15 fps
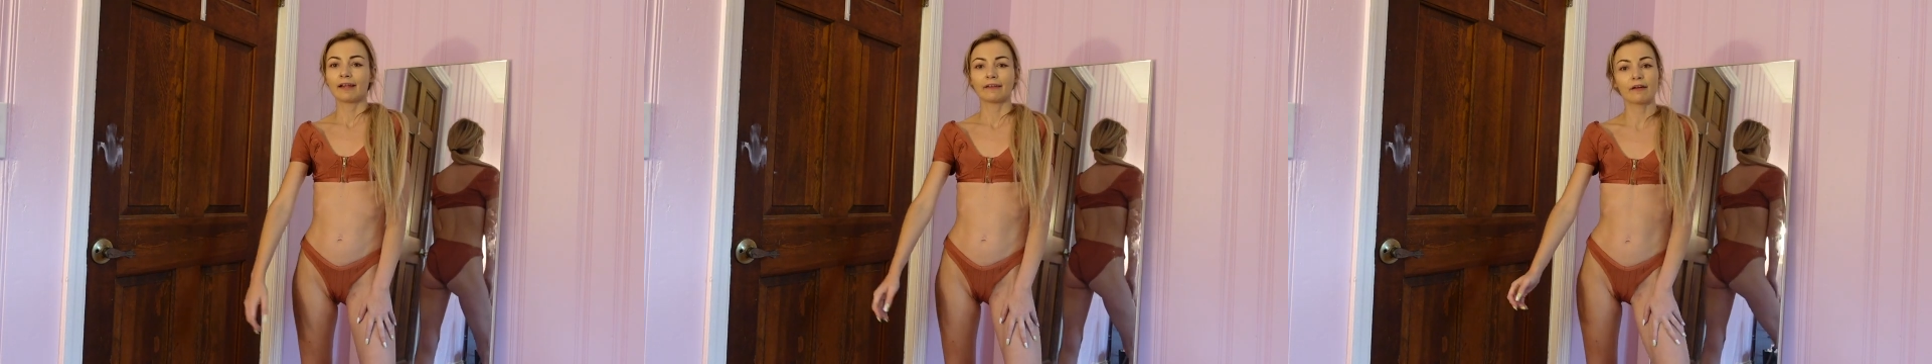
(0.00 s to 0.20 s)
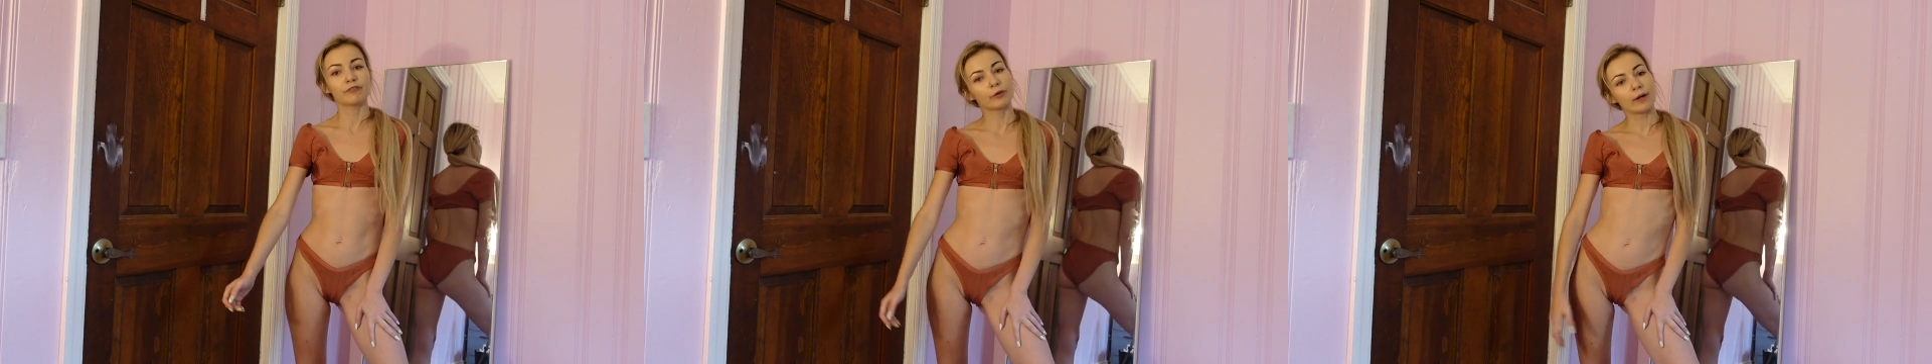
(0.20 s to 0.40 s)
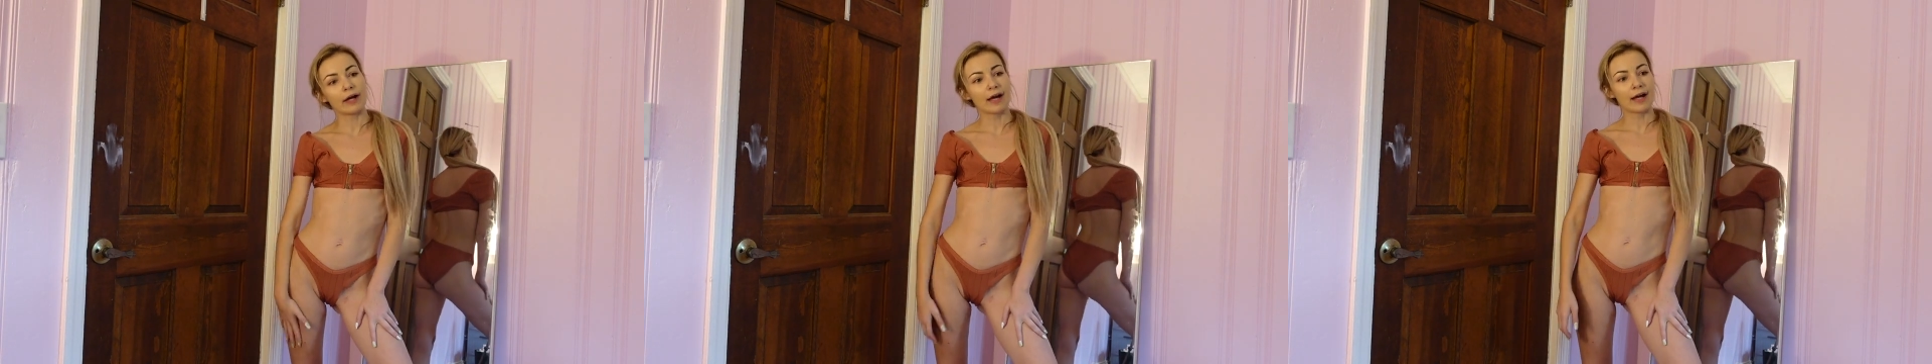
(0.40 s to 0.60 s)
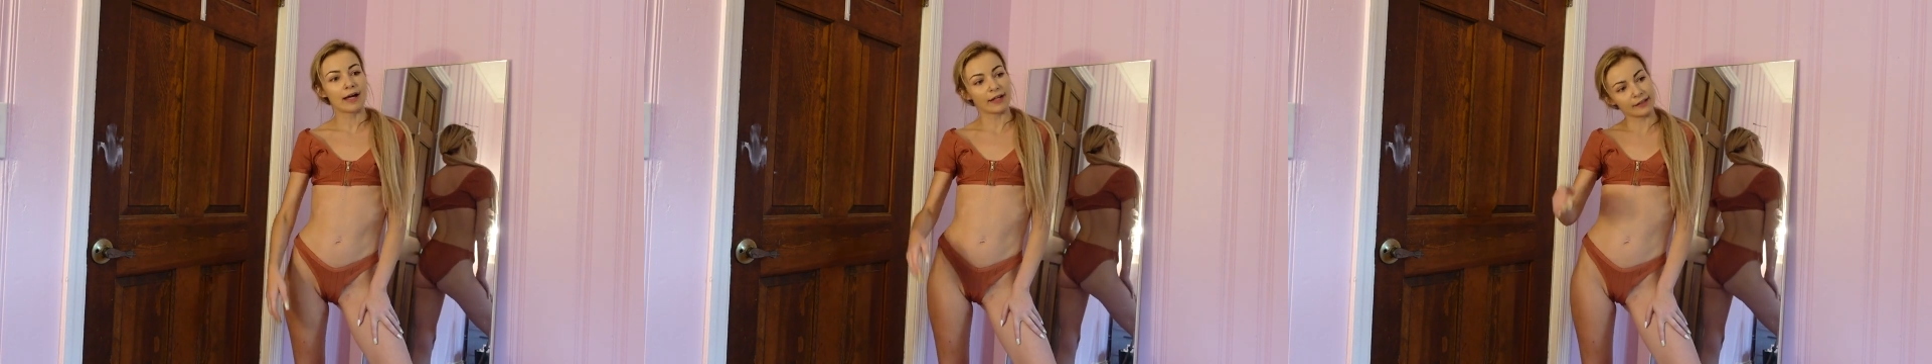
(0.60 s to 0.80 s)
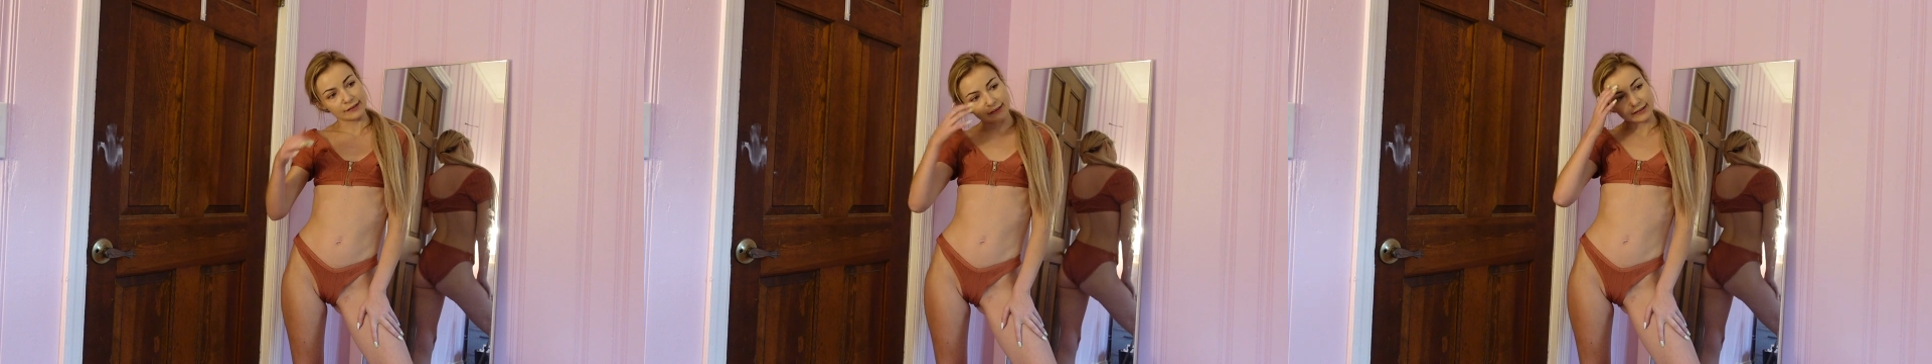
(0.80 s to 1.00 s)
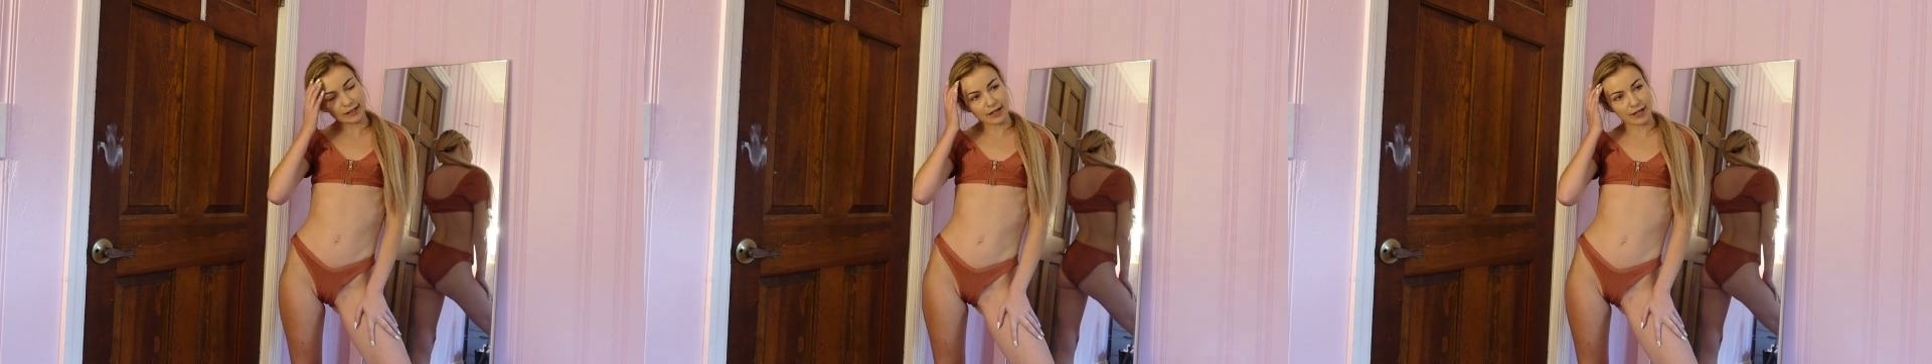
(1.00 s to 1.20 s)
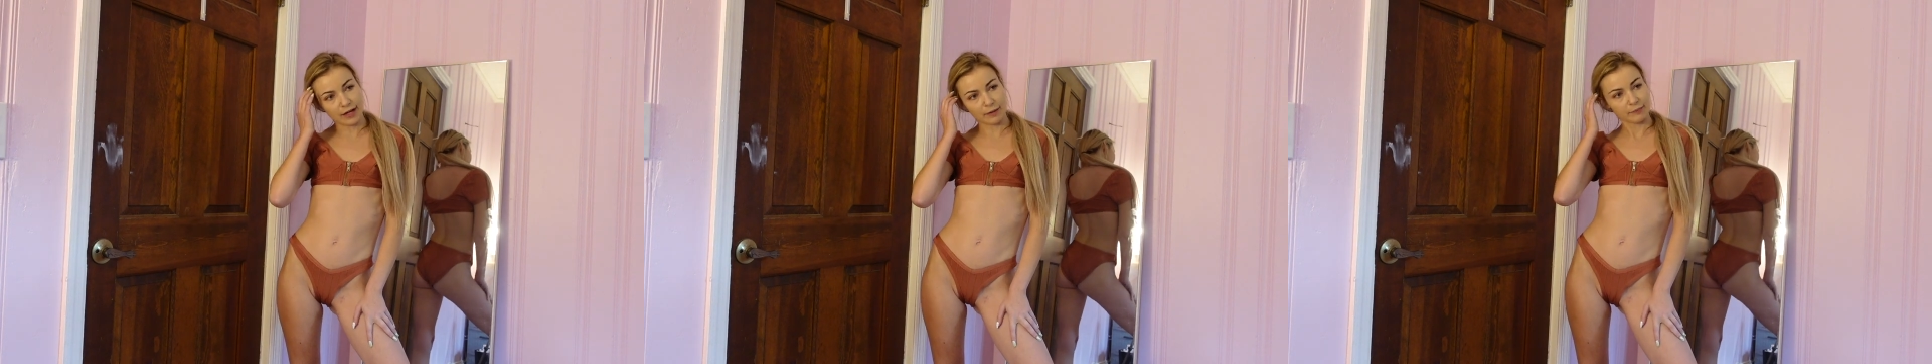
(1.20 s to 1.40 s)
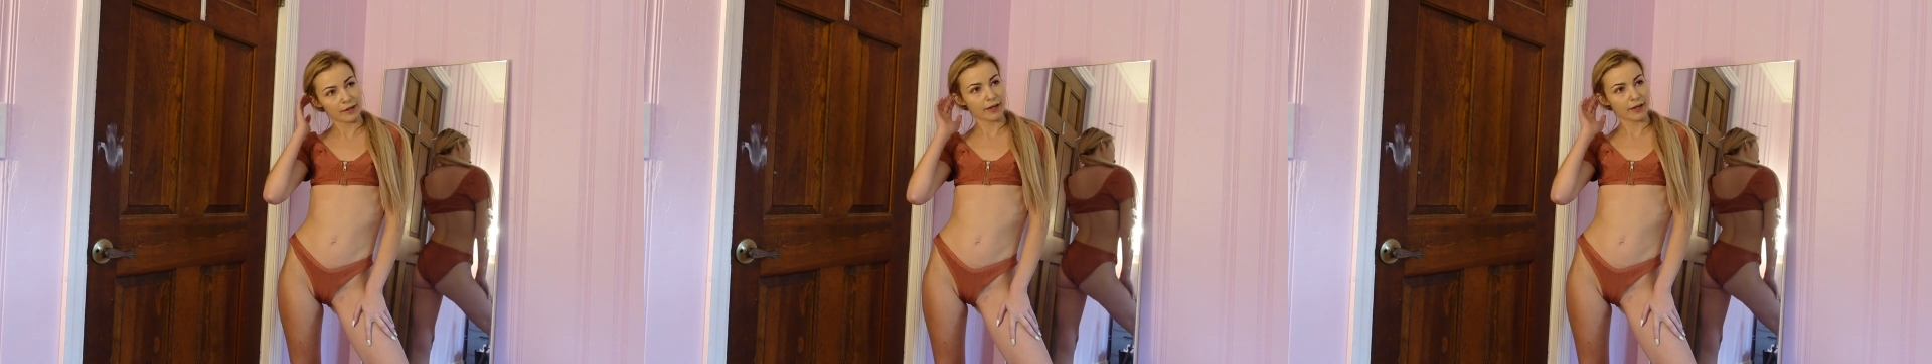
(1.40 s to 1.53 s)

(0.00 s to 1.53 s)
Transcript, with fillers: Love you guys. Um,